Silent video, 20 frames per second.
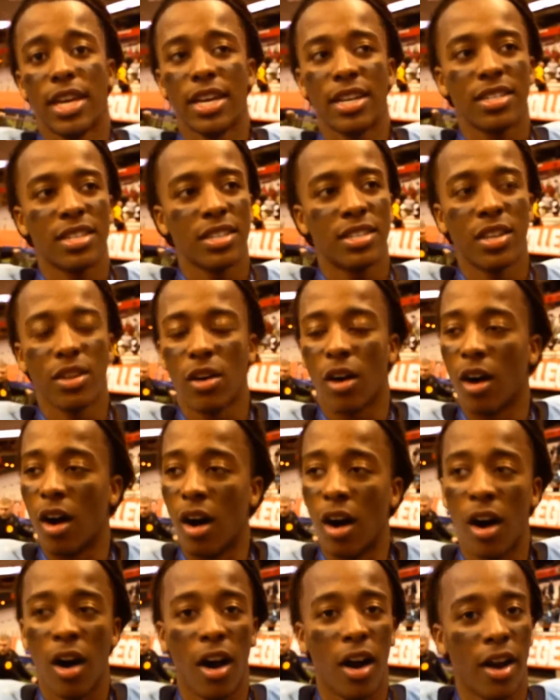Yes, it took
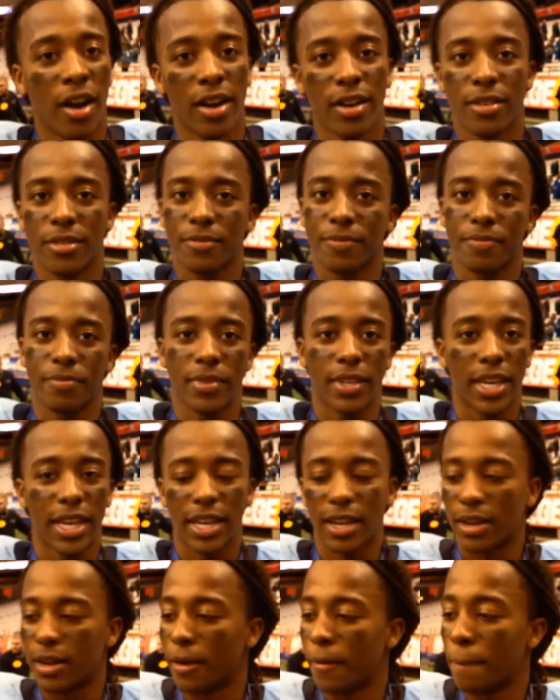all heart
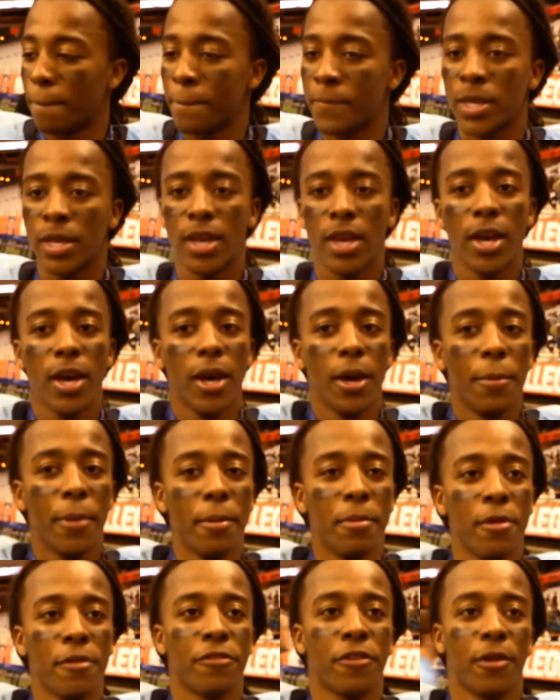and um,
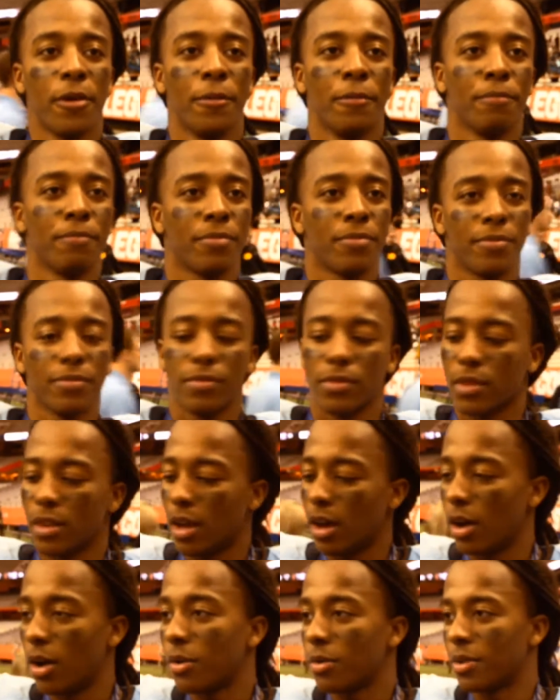people from.
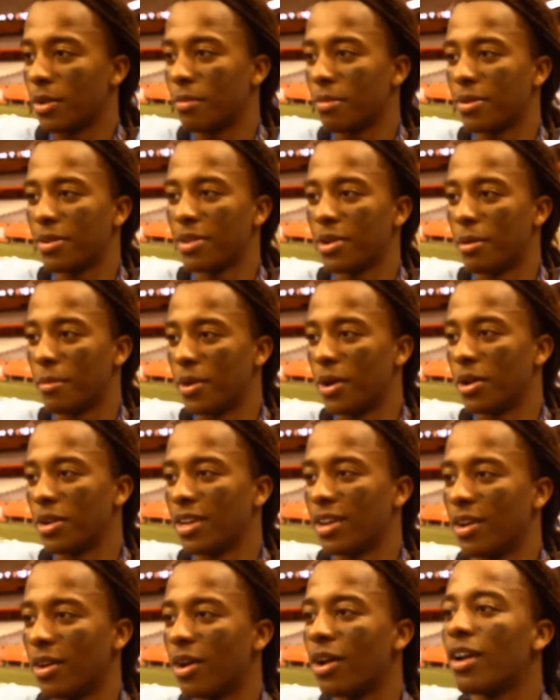Oh,
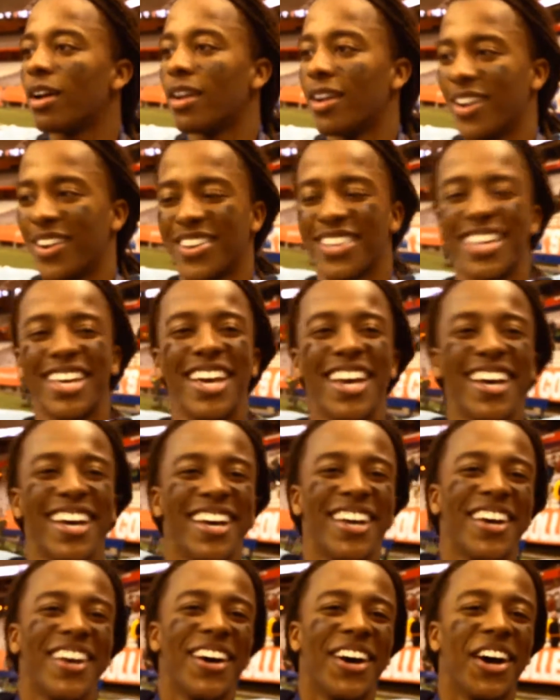yeah. it.
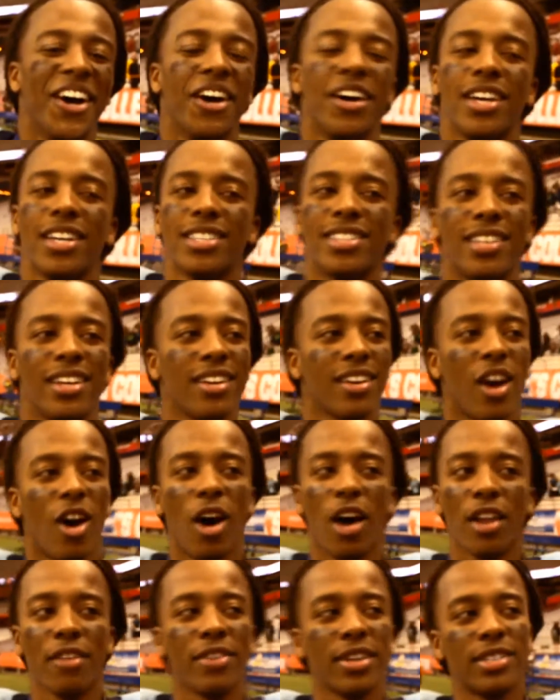Oh, it took
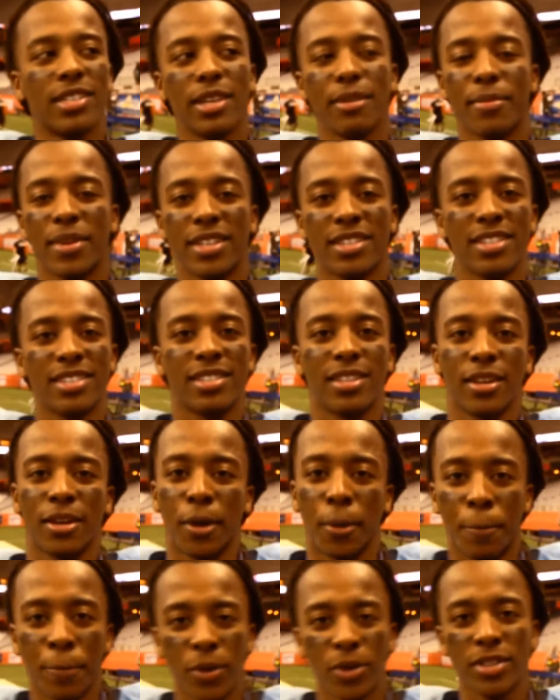all of our teammates just
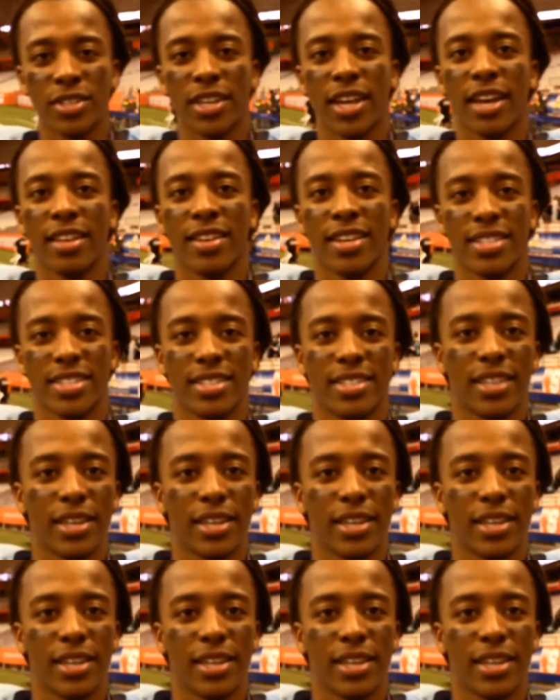to pull together as a